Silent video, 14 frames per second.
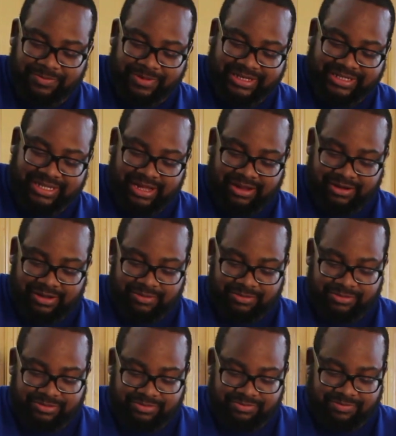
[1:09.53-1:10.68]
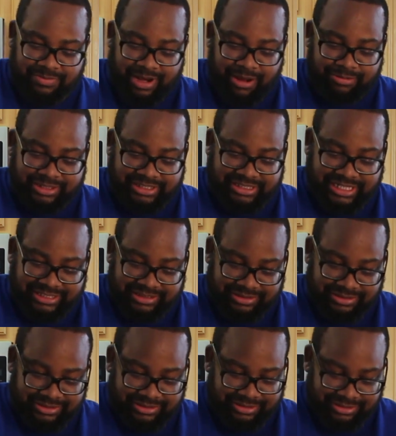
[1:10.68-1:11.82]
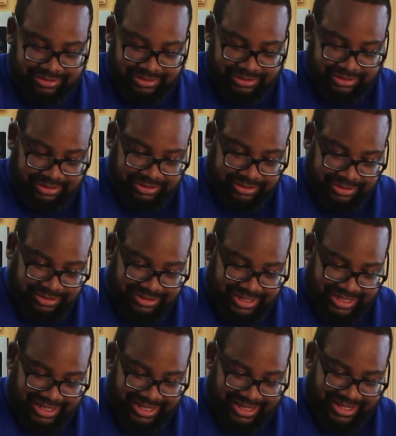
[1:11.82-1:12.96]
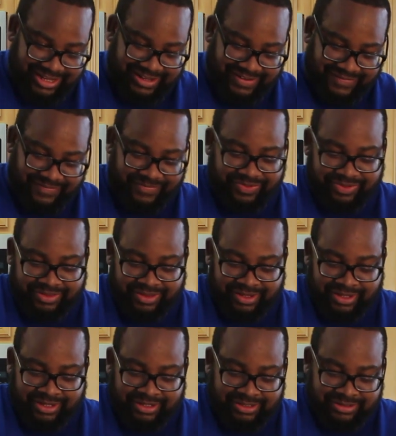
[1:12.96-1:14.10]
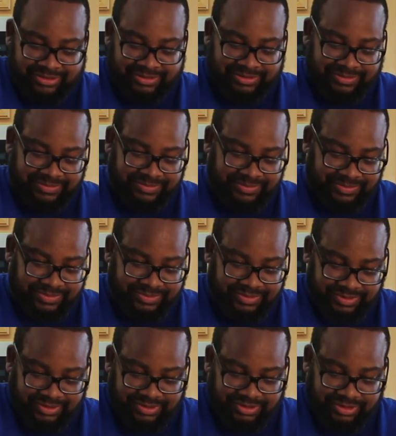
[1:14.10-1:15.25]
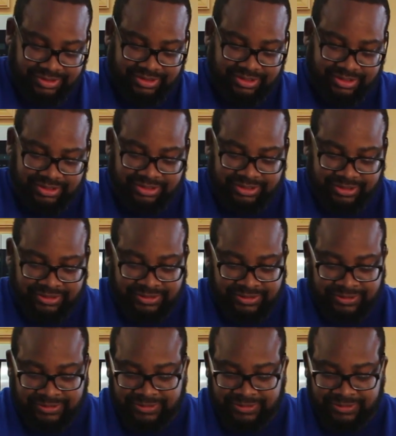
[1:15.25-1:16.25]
gonna move on to stirring our bowl. We're gonna mix it till it gets thick and to that consistency you would